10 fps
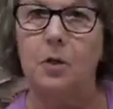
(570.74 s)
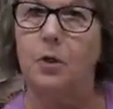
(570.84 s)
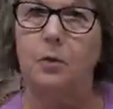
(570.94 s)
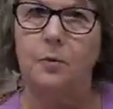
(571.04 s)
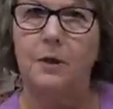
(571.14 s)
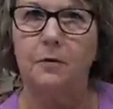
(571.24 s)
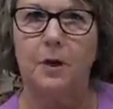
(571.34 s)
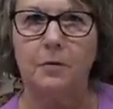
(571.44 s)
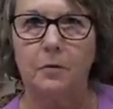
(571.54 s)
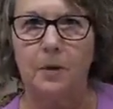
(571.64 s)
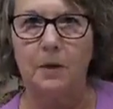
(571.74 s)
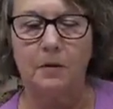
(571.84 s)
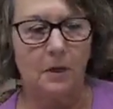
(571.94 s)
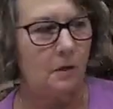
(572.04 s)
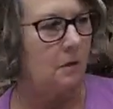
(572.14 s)
little red trucks around
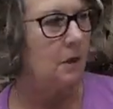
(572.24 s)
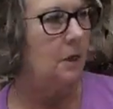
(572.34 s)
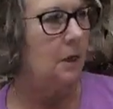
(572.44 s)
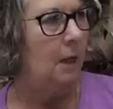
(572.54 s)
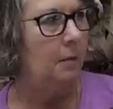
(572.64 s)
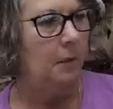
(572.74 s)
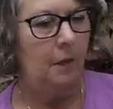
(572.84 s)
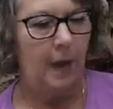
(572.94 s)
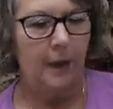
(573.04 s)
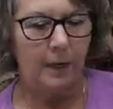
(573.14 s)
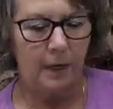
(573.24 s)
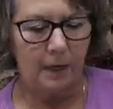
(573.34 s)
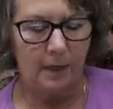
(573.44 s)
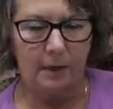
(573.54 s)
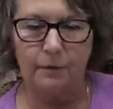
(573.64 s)
it and put that
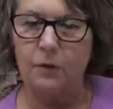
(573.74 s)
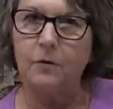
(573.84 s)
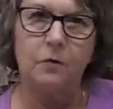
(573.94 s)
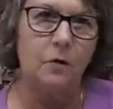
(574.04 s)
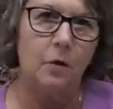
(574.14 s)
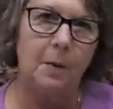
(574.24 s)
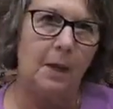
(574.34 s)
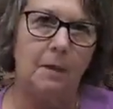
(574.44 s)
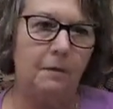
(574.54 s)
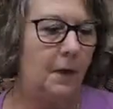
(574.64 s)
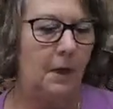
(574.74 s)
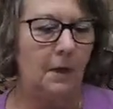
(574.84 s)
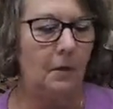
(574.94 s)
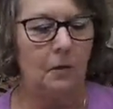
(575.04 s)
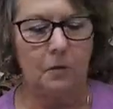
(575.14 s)
in. If you're a snowman
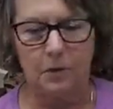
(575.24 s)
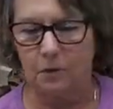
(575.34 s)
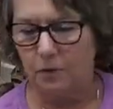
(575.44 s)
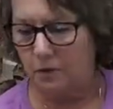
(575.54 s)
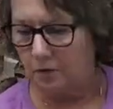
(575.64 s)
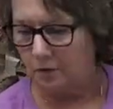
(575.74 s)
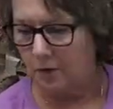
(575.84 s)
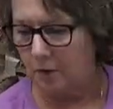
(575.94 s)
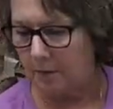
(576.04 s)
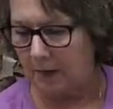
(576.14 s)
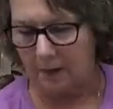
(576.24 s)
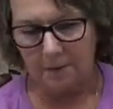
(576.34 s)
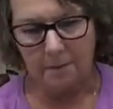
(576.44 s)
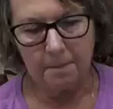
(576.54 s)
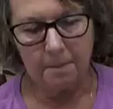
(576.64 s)
fan, you can always do the
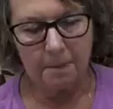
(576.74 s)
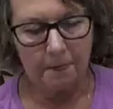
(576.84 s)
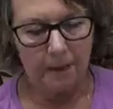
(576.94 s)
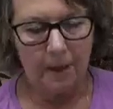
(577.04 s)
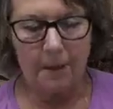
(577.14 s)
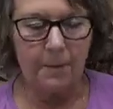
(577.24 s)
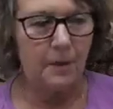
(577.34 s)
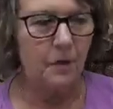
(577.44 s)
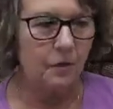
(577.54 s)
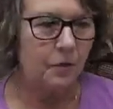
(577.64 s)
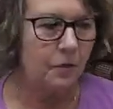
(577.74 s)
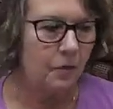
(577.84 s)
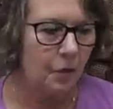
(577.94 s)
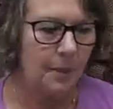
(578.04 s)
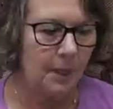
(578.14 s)
snowman. But there's just
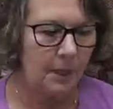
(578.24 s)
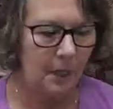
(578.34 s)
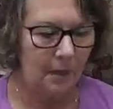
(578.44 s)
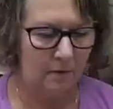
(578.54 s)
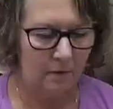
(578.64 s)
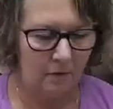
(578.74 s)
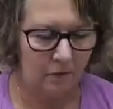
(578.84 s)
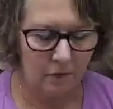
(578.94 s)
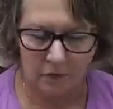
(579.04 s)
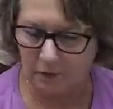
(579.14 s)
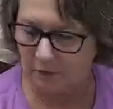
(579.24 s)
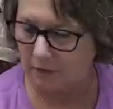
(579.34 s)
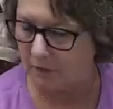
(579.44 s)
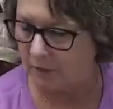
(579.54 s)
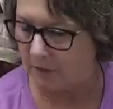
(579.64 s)
so many things that you can
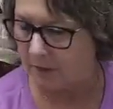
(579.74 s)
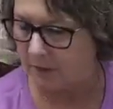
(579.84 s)
do